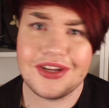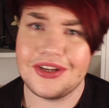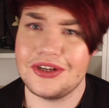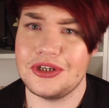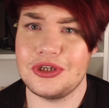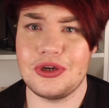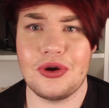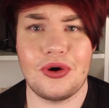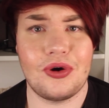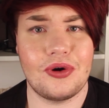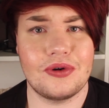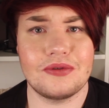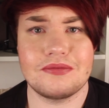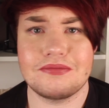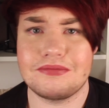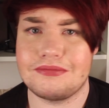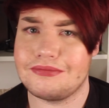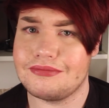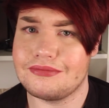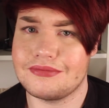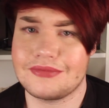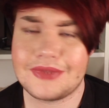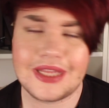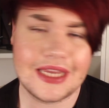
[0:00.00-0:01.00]
not
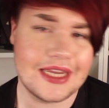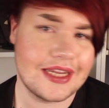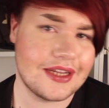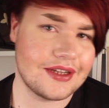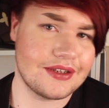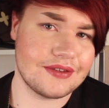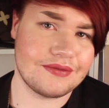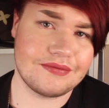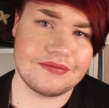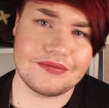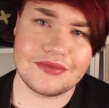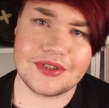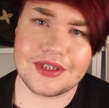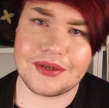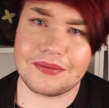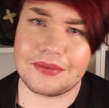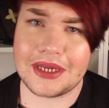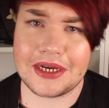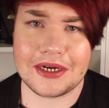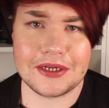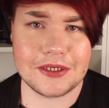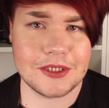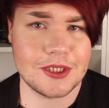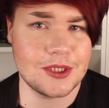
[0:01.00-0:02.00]
like some
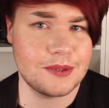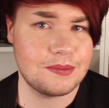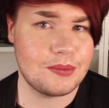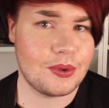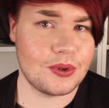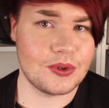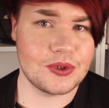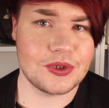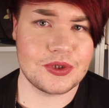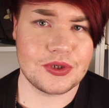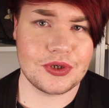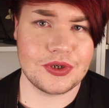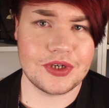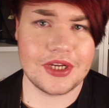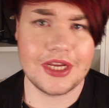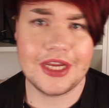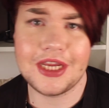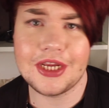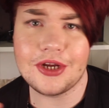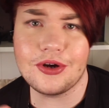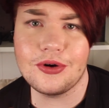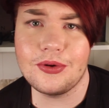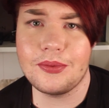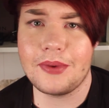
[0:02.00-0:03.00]
kind of sponsored,
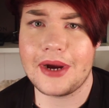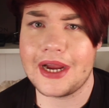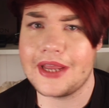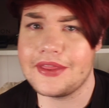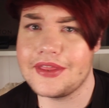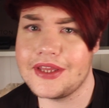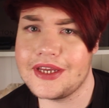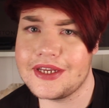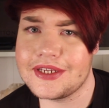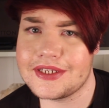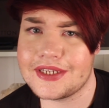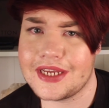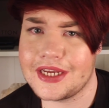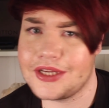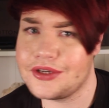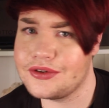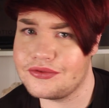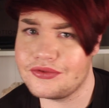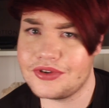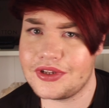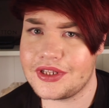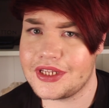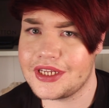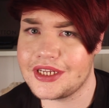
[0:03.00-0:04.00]
hey, go buy this, I
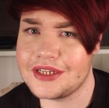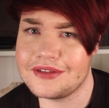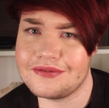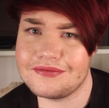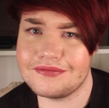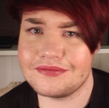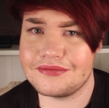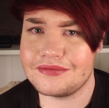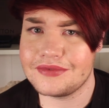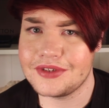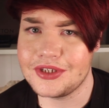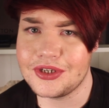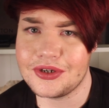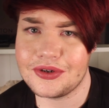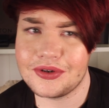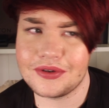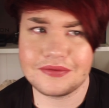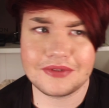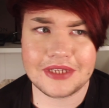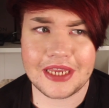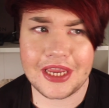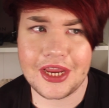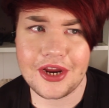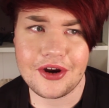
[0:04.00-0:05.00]
don't really, you know,
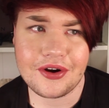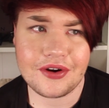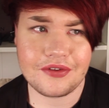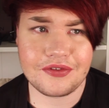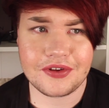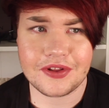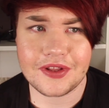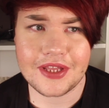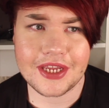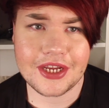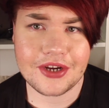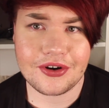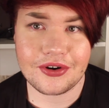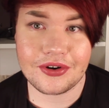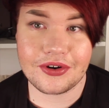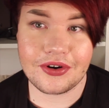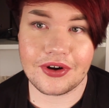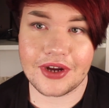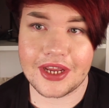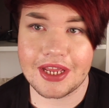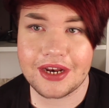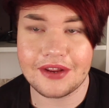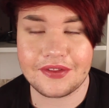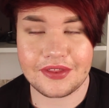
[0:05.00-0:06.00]
care if you like it or
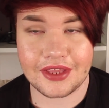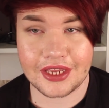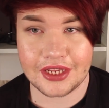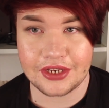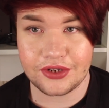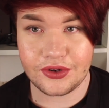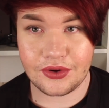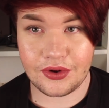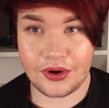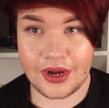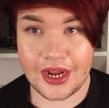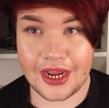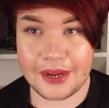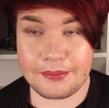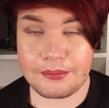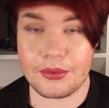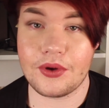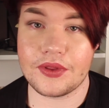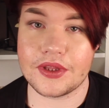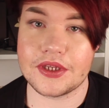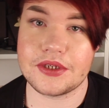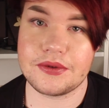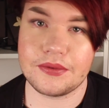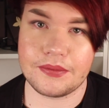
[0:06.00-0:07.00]
not kind of thing. No, I
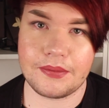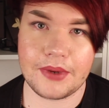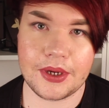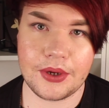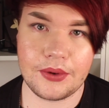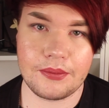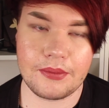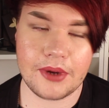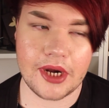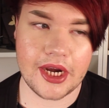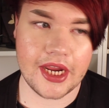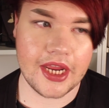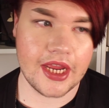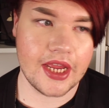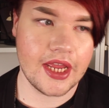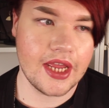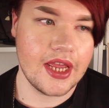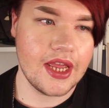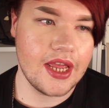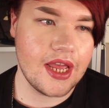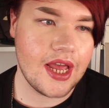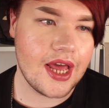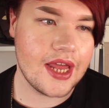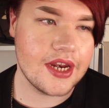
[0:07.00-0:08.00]
bought this with my own money
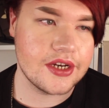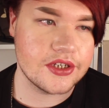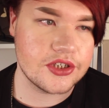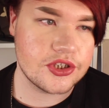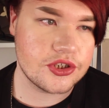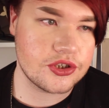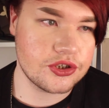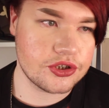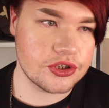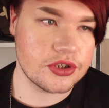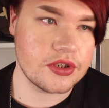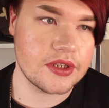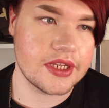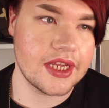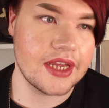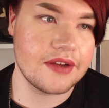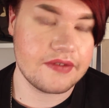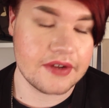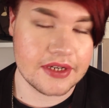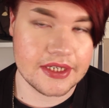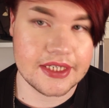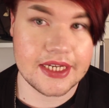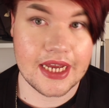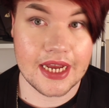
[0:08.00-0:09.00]
and it's truly a
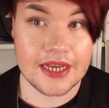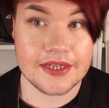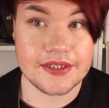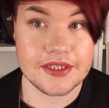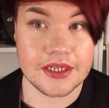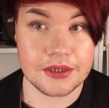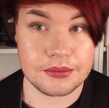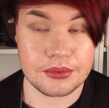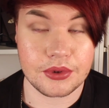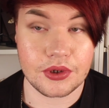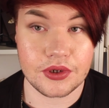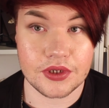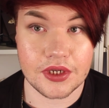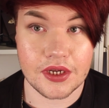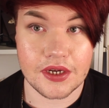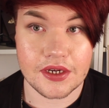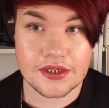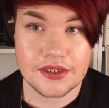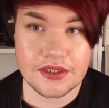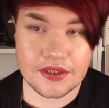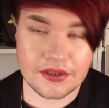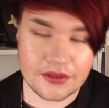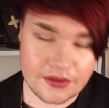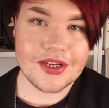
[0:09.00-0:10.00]
fantastic
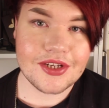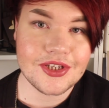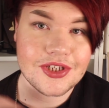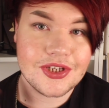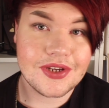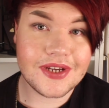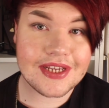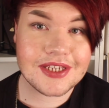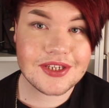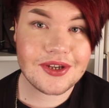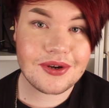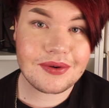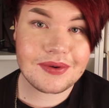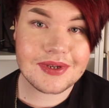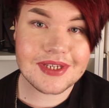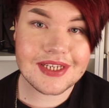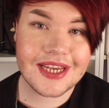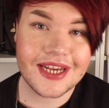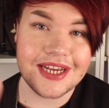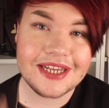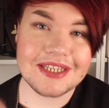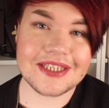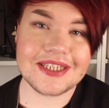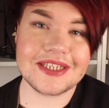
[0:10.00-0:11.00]
product. So as always
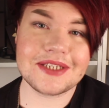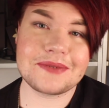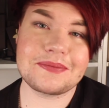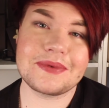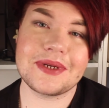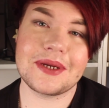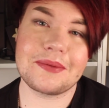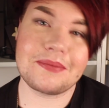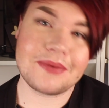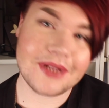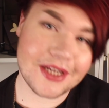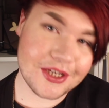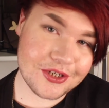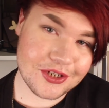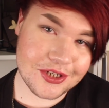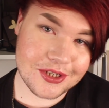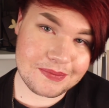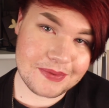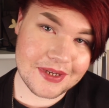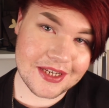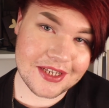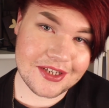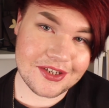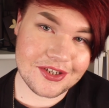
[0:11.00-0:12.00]
guys, it's been a pleasure
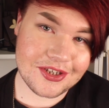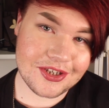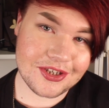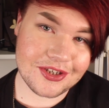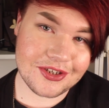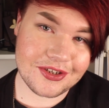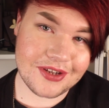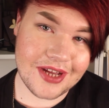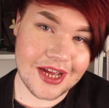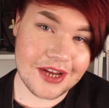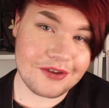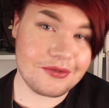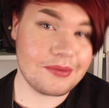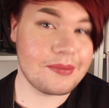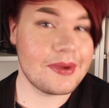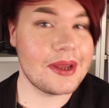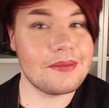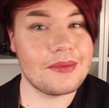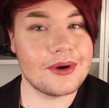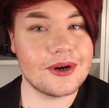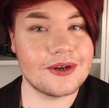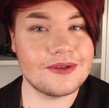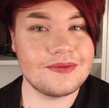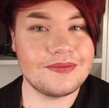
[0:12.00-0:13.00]
speaking to you, and
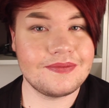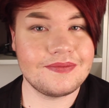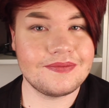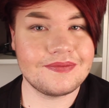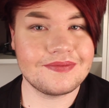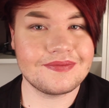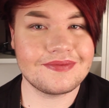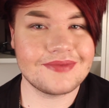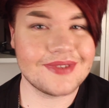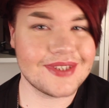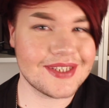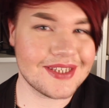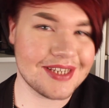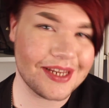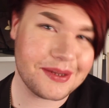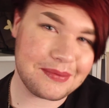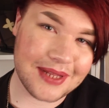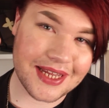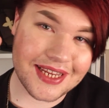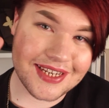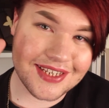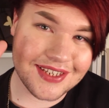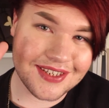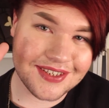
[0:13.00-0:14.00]
remember, stay
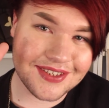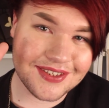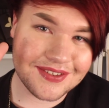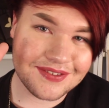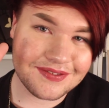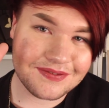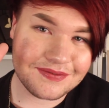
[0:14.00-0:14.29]
blended.